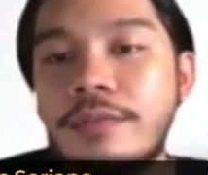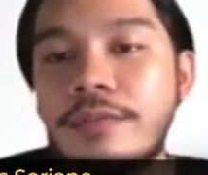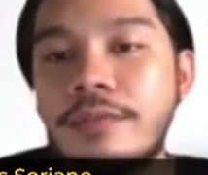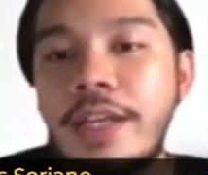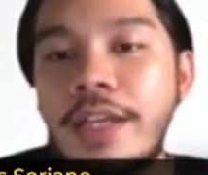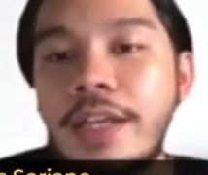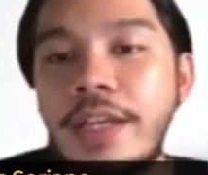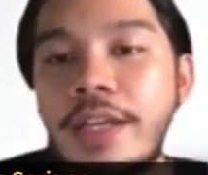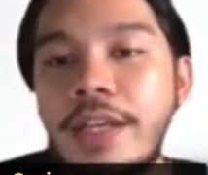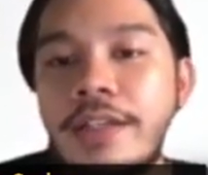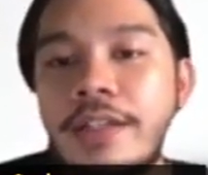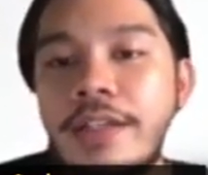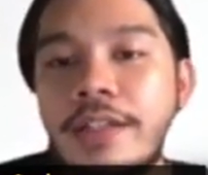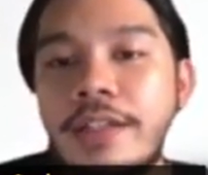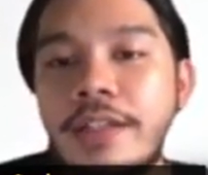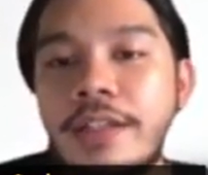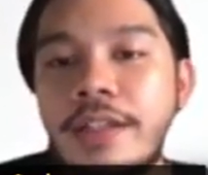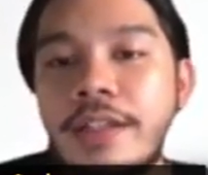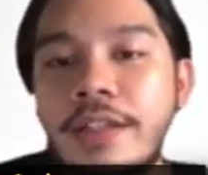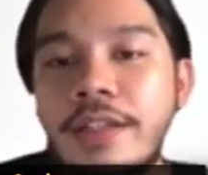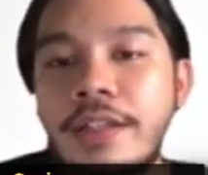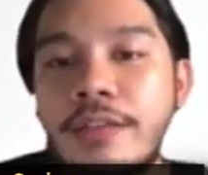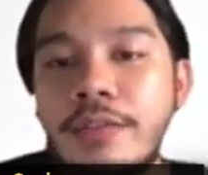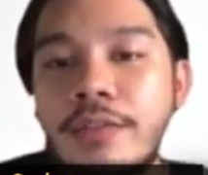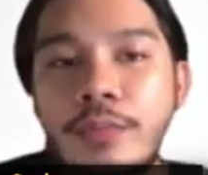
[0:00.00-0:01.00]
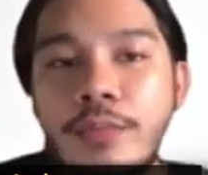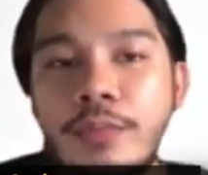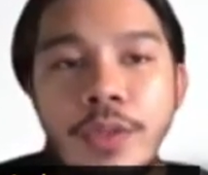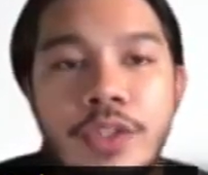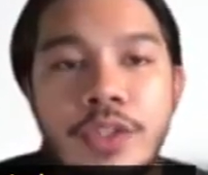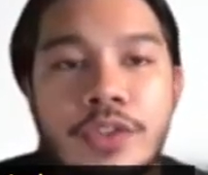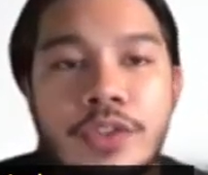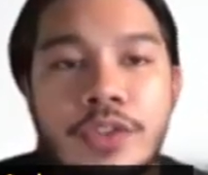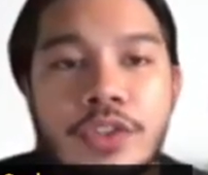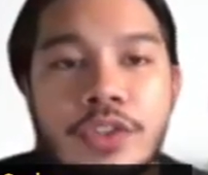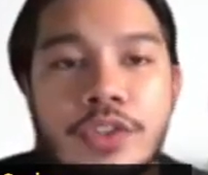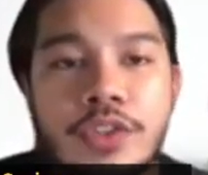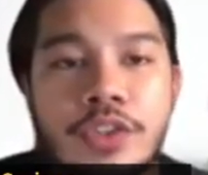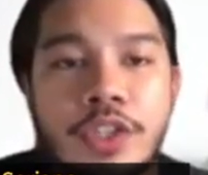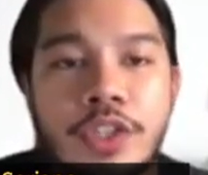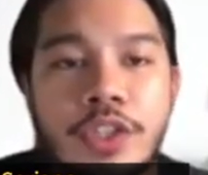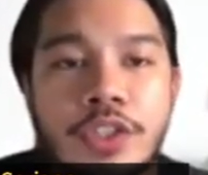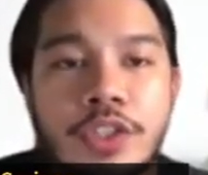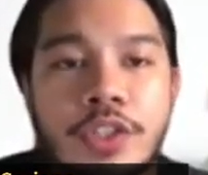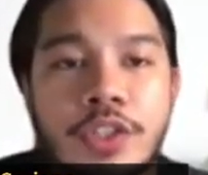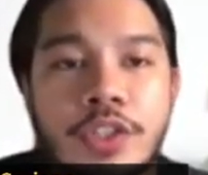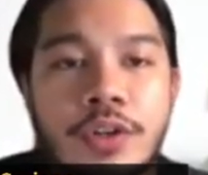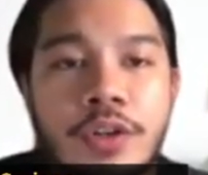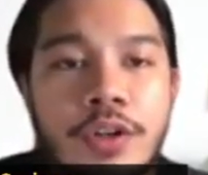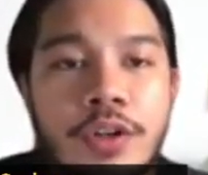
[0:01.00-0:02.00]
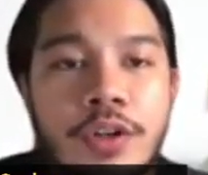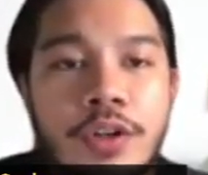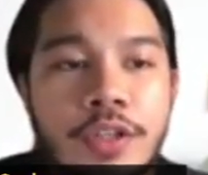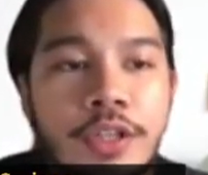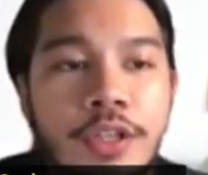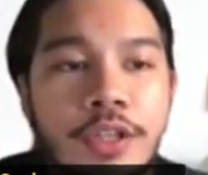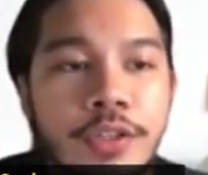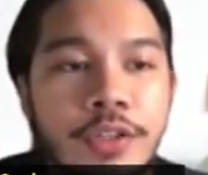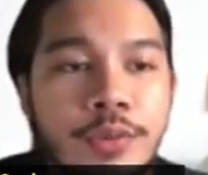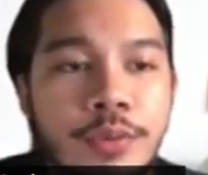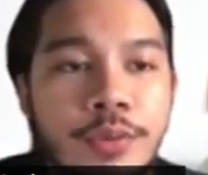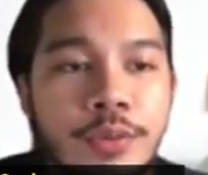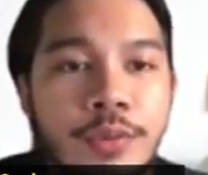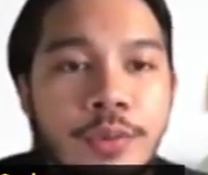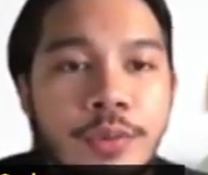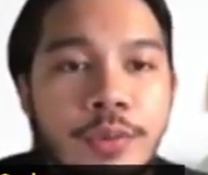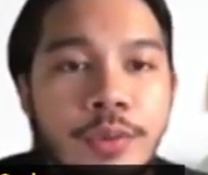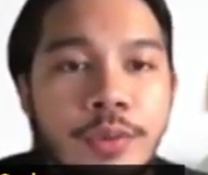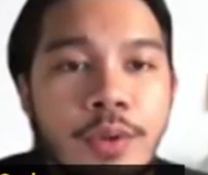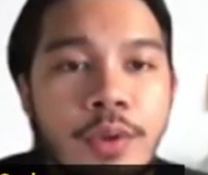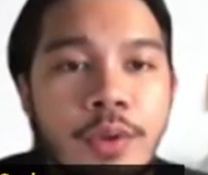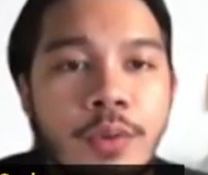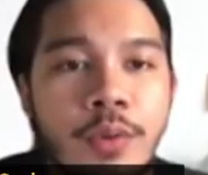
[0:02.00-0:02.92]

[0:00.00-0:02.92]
right? And then we can just change the color to